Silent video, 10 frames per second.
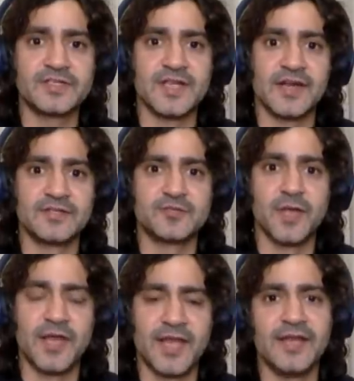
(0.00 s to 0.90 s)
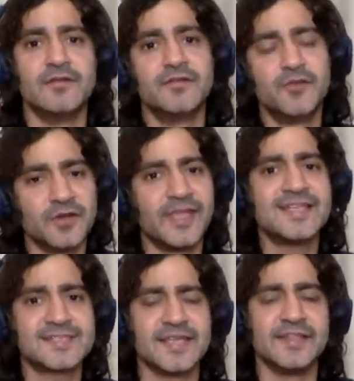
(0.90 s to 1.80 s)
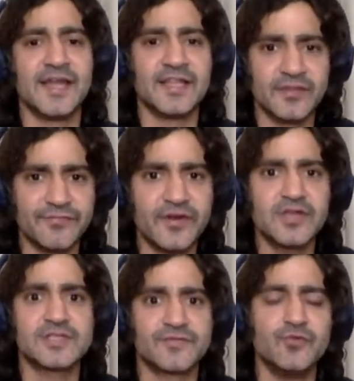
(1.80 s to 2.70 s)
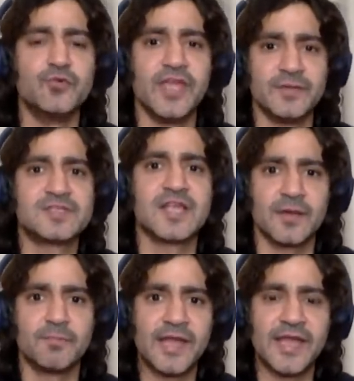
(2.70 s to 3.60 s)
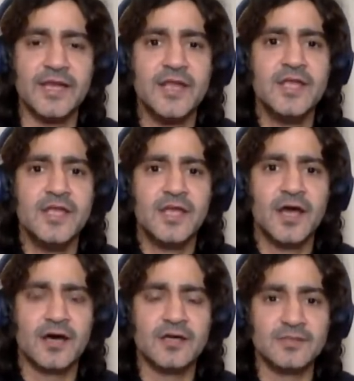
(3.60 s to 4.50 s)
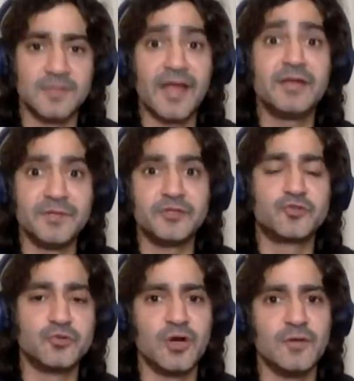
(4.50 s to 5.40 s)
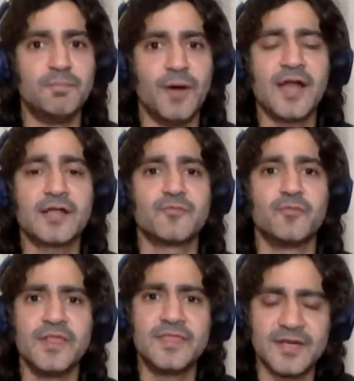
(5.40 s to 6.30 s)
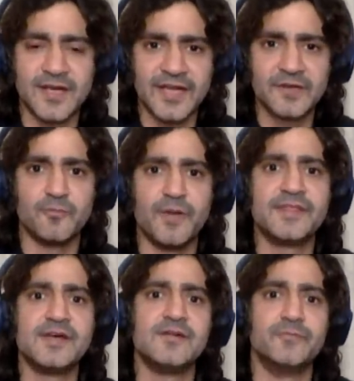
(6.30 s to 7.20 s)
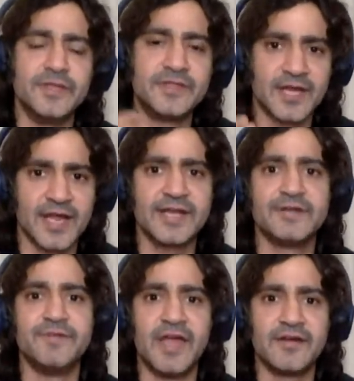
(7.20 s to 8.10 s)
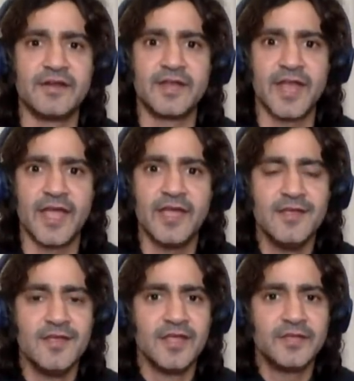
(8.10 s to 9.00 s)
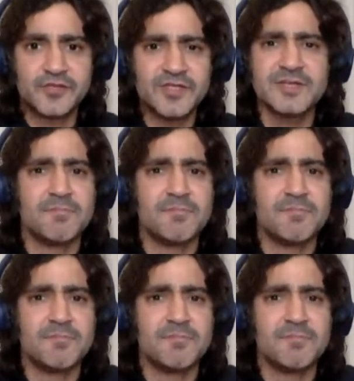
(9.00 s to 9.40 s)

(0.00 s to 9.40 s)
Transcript: there as well, and you're guessing that in the first few games that are played, uh, they might be truer, but with the kind of weather, with the kind of wear and tear, it's just a